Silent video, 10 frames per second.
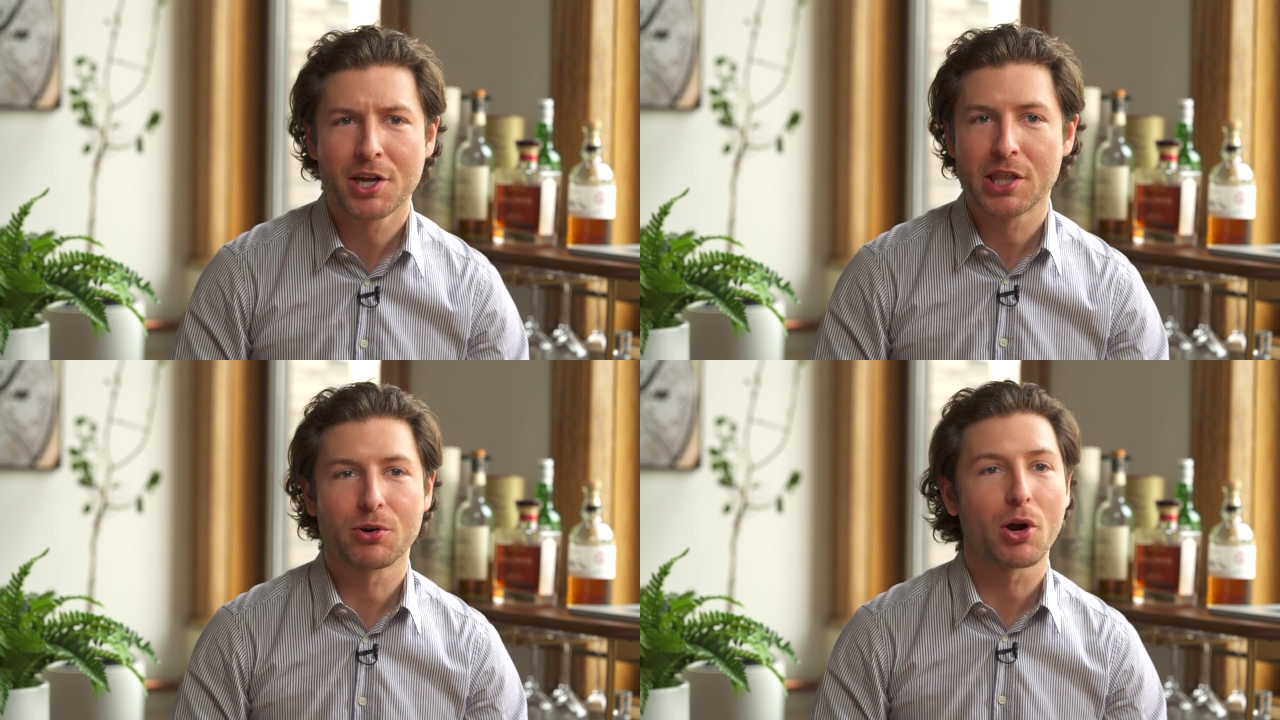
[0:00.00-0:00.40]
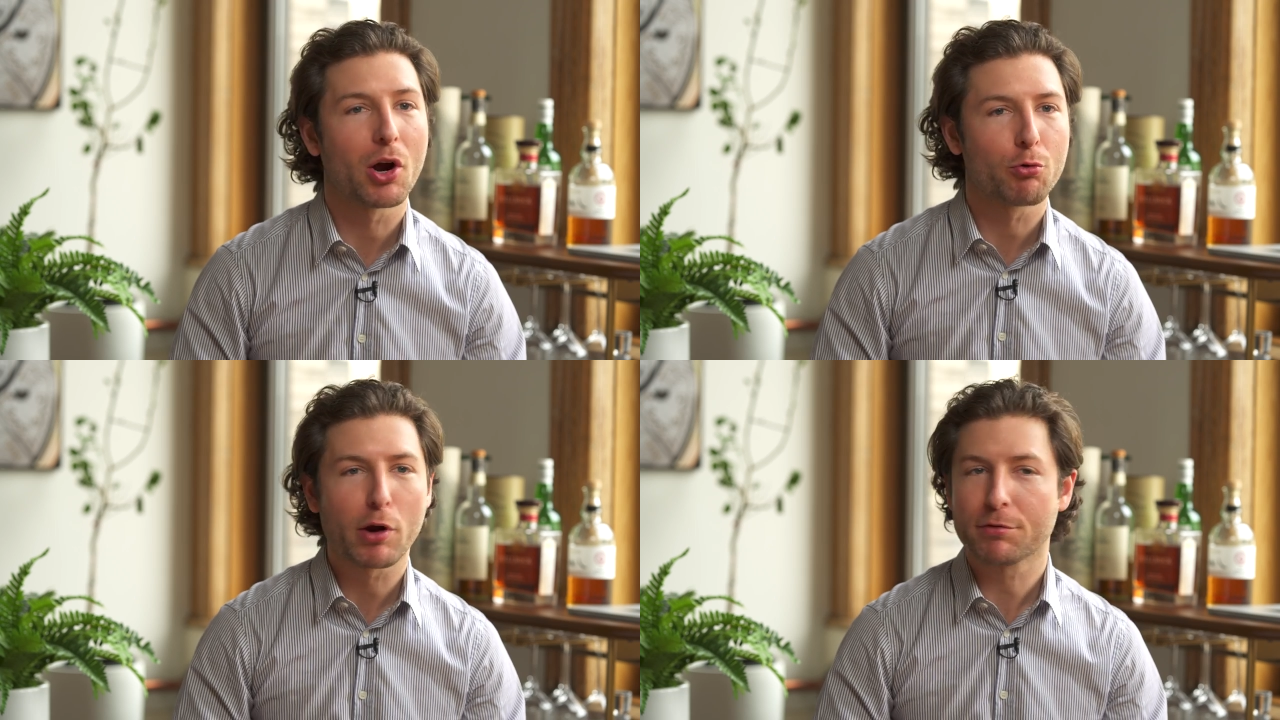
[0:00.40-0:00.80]
There
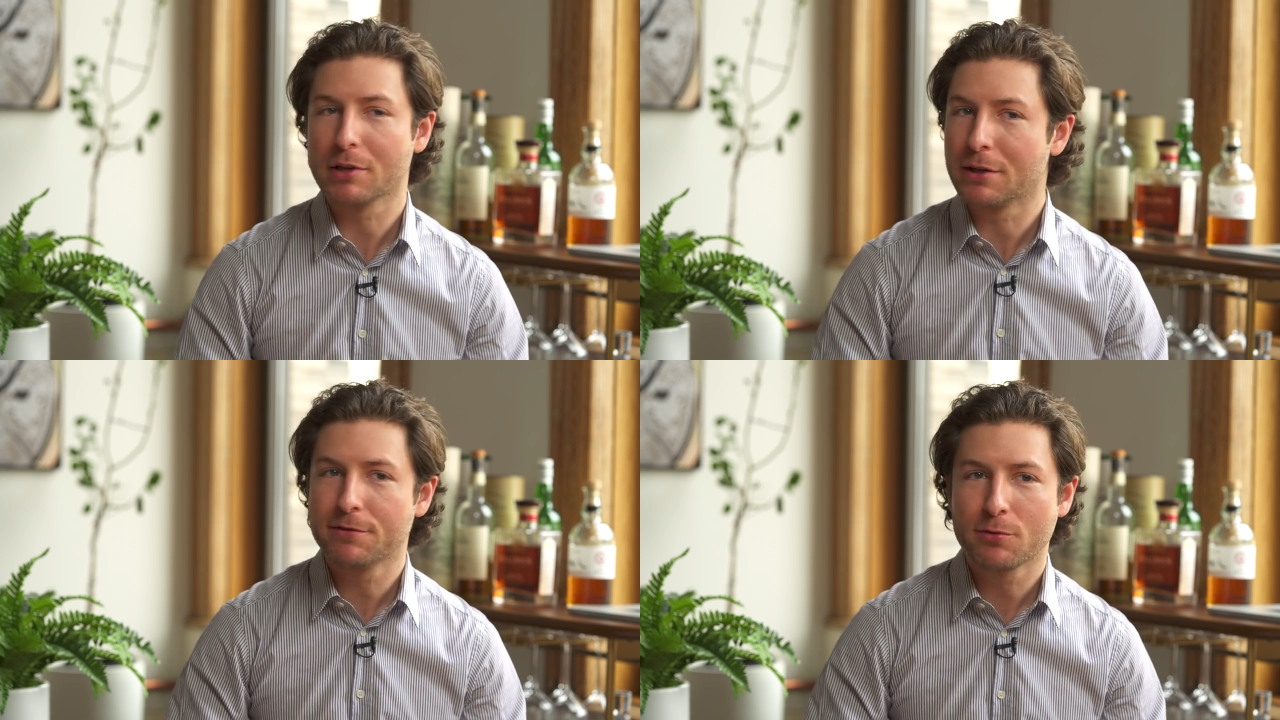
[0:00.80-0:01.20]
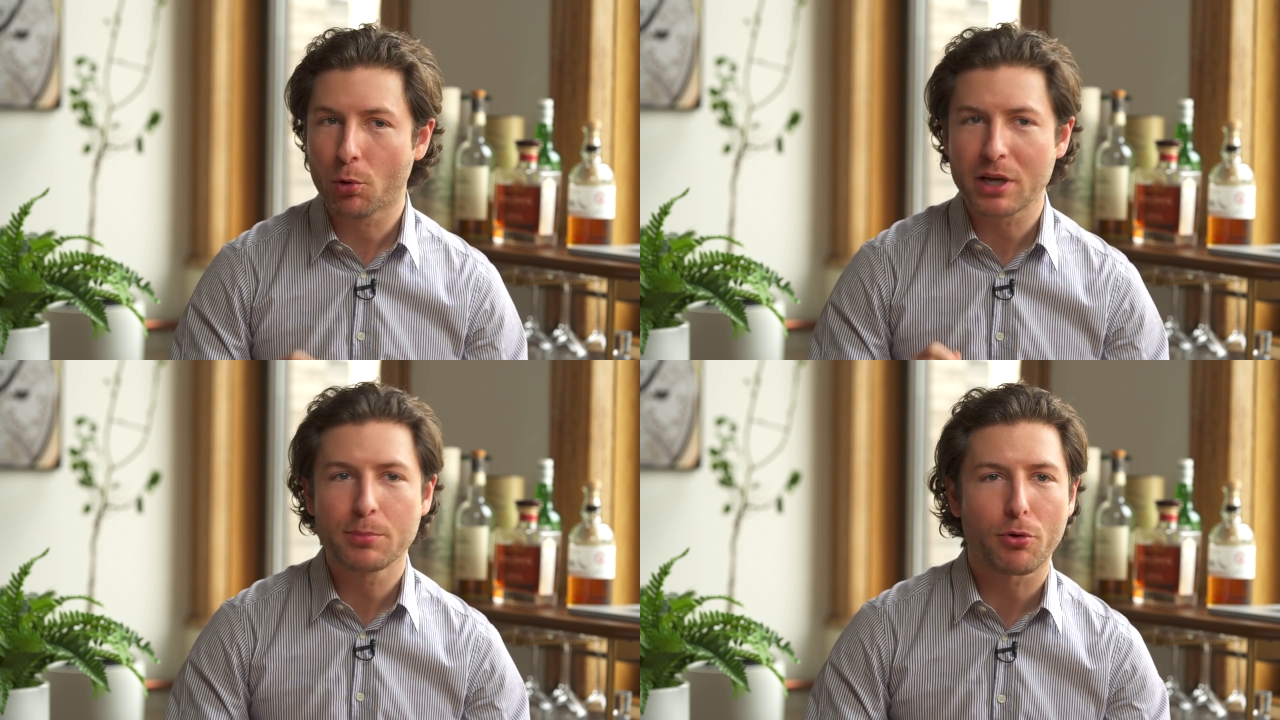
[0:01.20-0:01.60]
are roughly
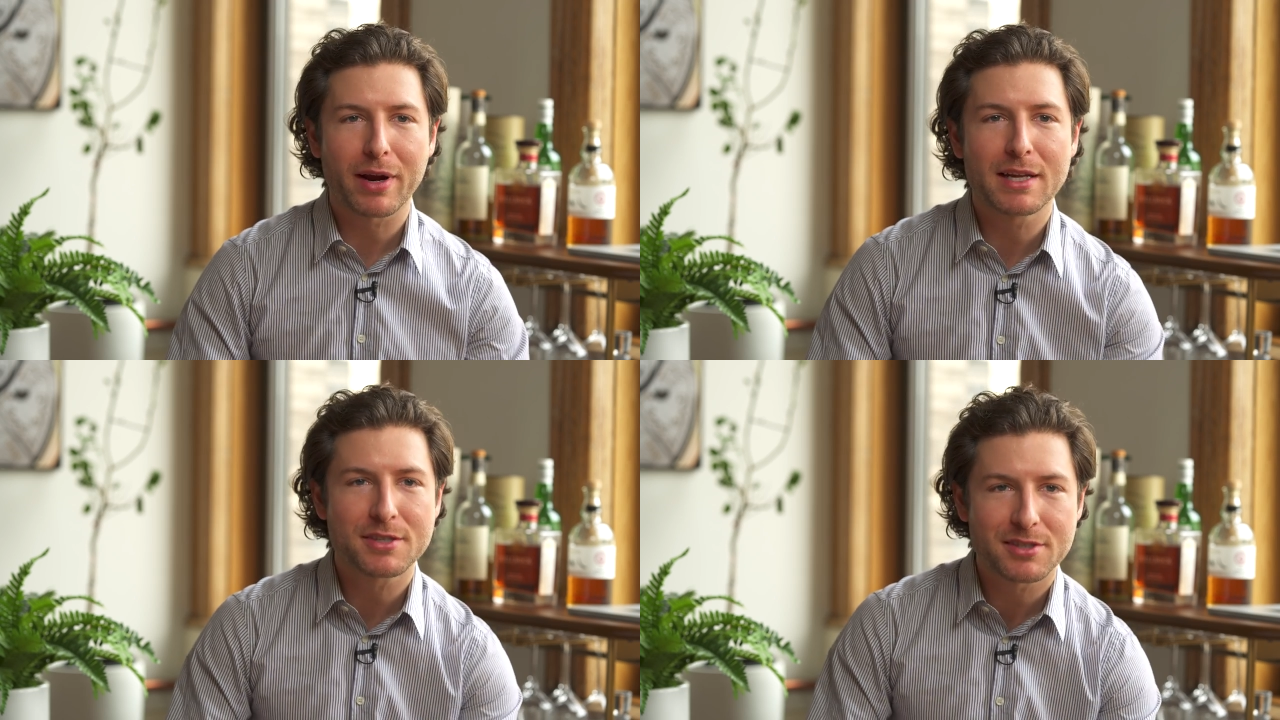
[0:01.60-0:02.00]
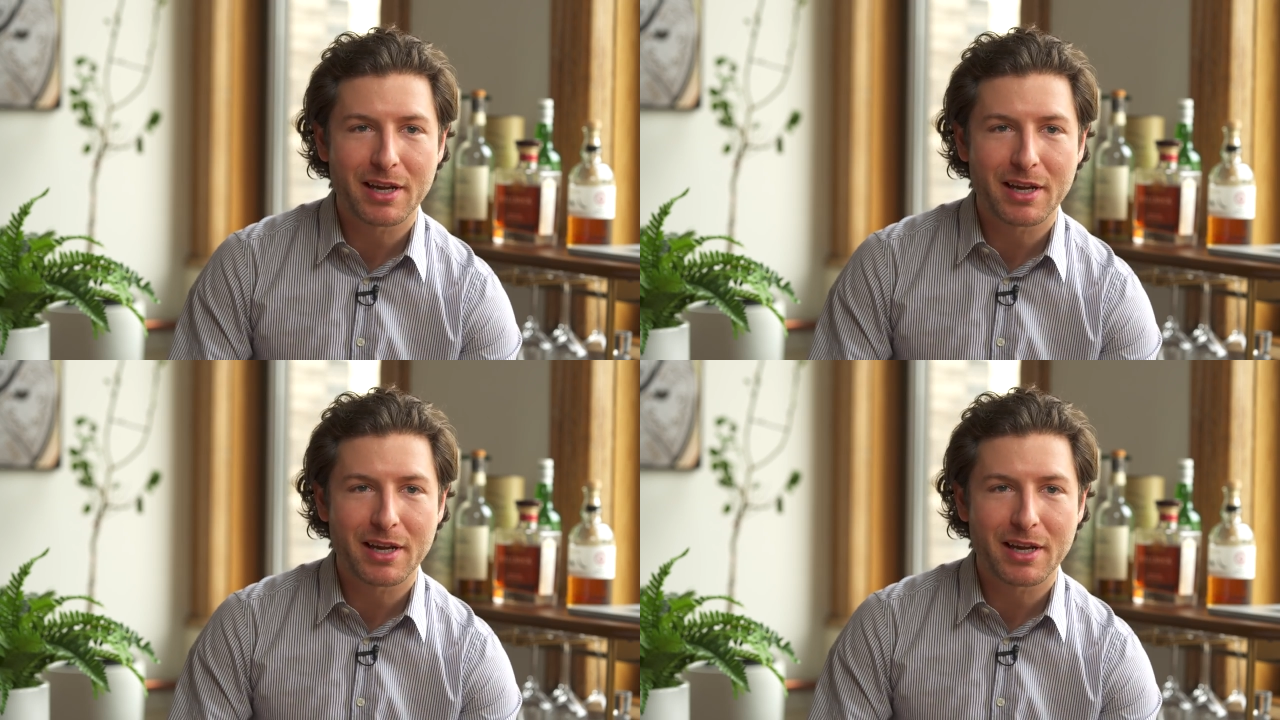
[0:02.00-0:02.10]
40 brands